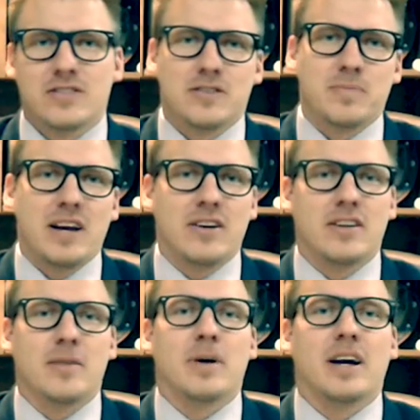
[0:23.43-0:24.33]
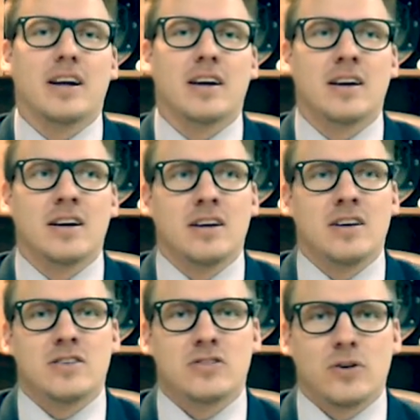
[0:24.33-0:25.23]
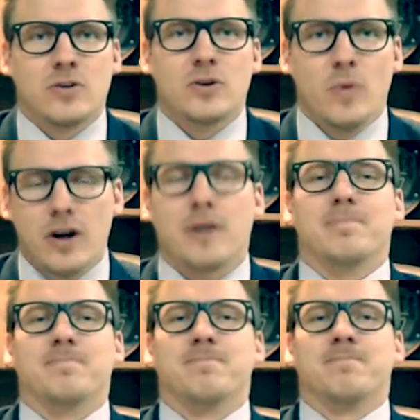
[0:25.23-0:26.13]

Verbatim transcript: is better than a bike, so you're welcome.